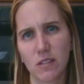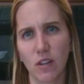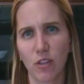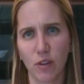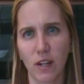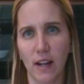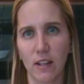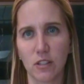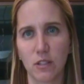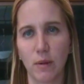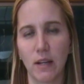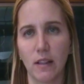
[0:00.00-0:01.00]
It's only
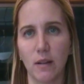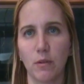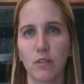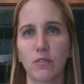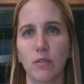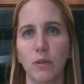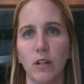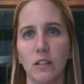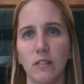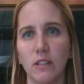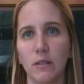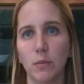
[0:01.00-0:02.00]
$3 to buy labels from Young
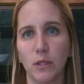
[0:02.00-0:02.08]
Living,